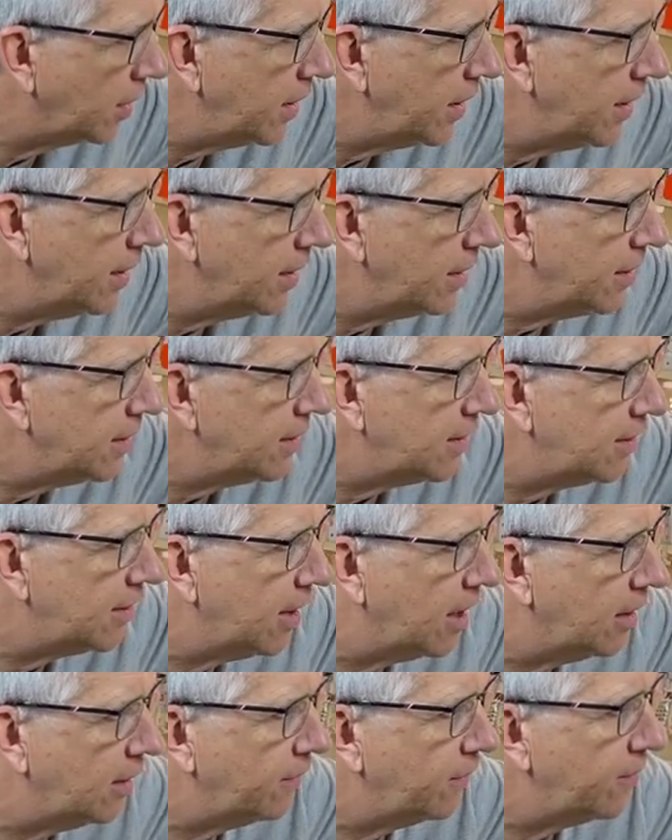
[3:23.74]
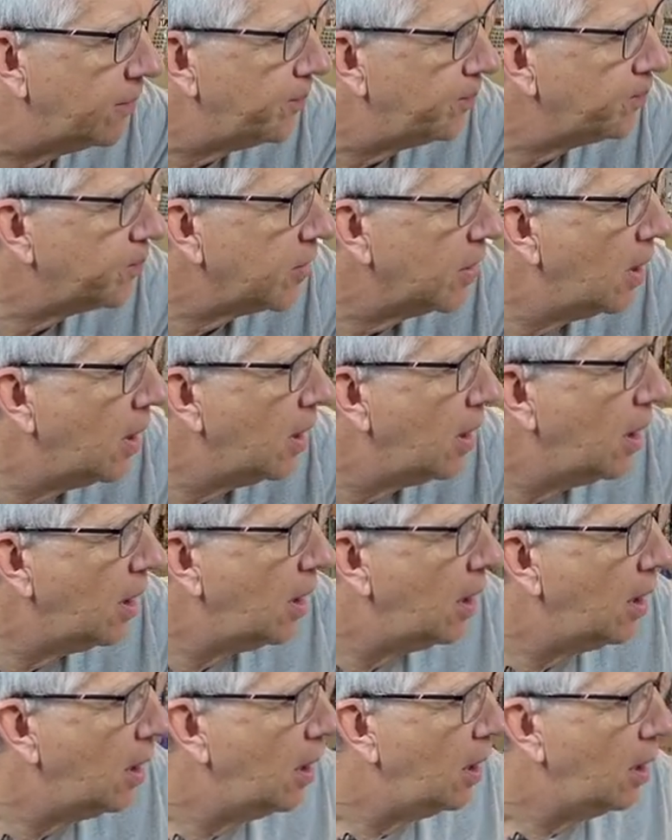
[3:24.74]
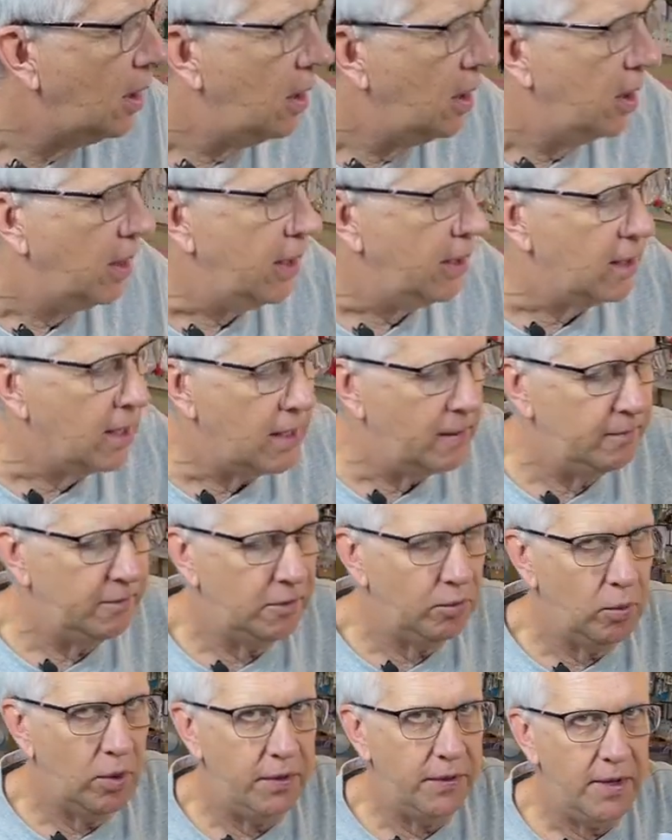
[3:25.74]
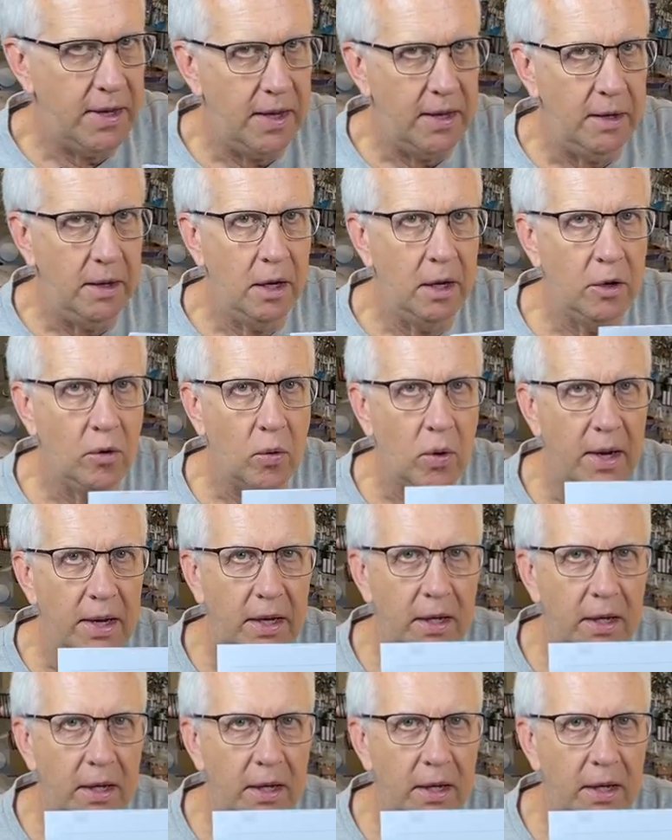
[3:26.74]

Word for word: kit itself. It comes with a quite